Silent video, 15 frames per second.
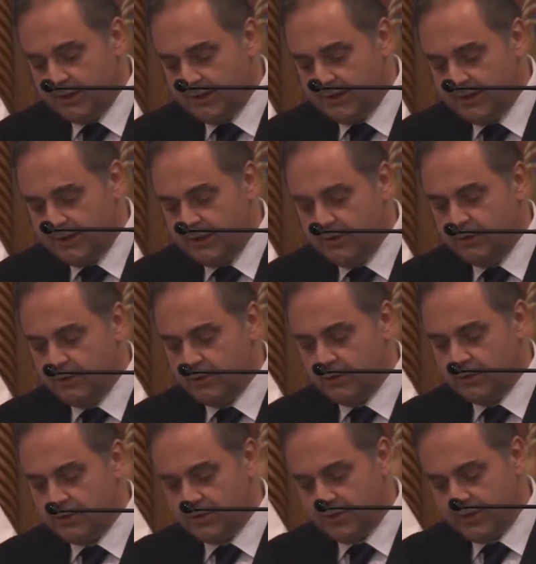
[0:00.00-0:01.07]
to continue
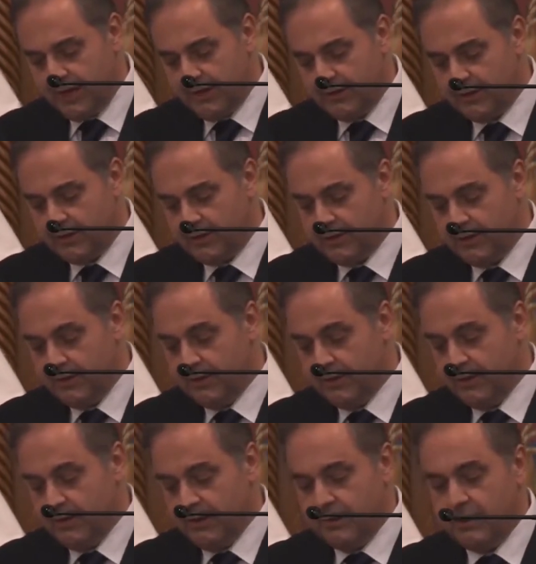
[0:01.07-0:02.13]
to strengthen
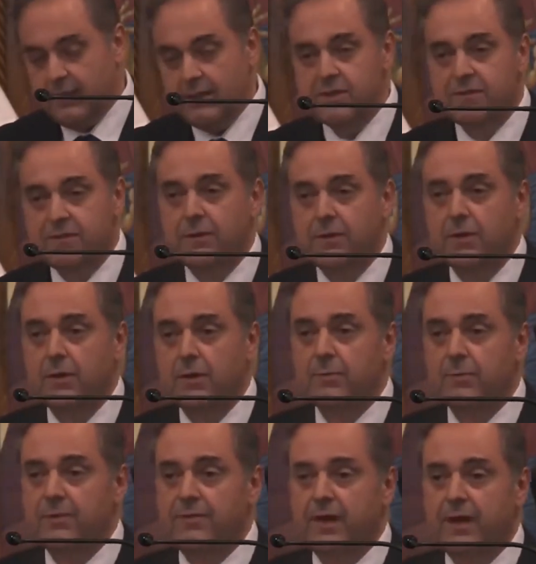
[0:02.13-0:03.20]
these
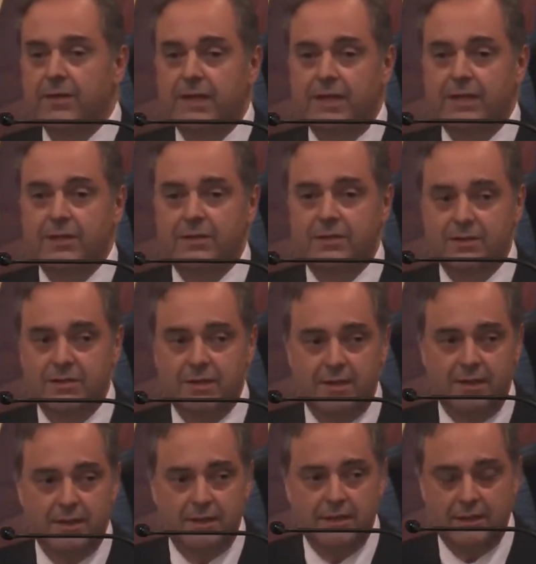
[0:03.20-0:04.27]
firm foundations
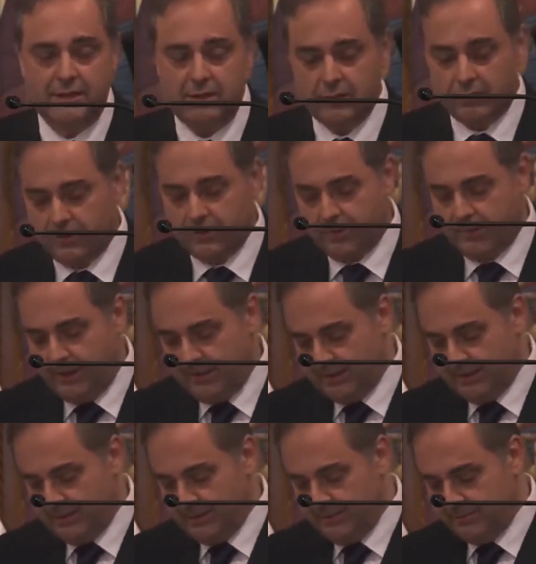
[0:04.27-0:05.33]
that he
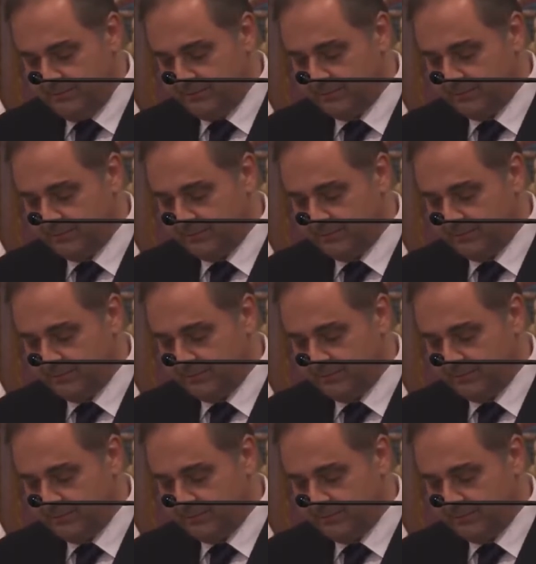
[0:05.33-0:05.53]
inaugurated.